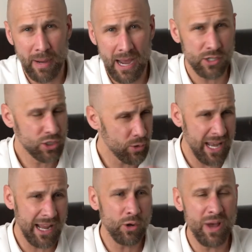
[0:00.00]
the buyer so
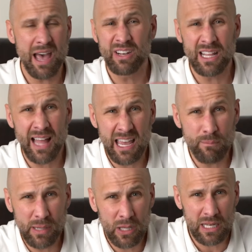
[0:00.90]
that I don't have any
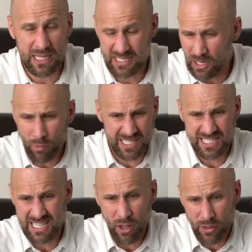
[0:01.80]
liability, because I don't want to
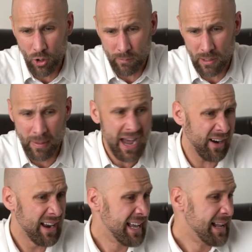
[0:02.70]
sell the home to the
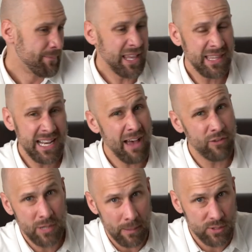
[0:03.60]
buyer and then have
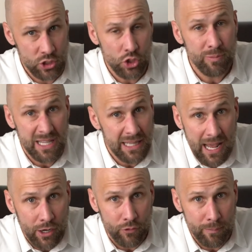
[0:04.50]
them come sue me
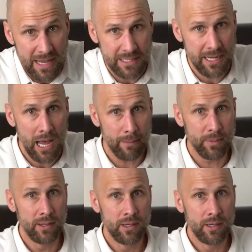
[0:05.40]
later for messing up,